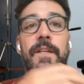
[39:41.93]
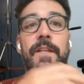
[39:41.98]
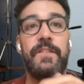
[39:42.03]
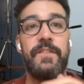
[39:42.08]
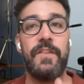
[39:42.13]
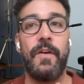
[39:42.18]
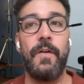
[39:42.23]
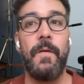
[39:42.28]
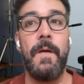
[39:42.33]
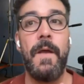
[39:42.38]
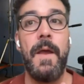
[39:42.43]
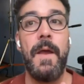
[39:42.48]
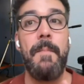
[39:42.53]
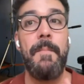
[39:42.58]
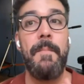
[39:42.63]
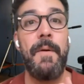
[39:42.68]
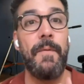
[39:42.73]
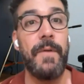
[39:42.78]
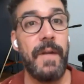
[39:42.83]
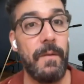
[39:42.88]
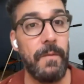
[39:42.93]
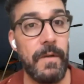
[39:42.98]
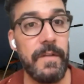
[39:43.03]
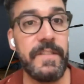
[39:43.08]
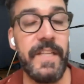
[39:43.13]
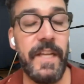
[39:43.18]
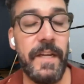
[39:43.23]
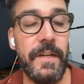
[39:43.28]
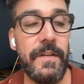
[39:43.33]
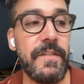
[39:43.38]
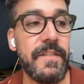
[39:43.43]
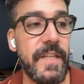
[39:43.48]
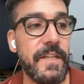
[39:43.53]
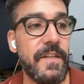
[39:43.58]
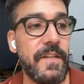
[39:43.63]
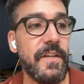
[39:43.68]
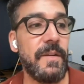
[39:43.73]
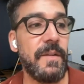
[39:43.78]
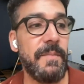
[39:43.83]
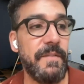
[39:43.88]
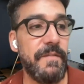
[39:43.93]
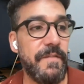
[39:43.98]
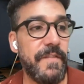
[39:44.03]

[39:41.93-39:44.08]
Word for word: So, but what I will tell you is that you're going to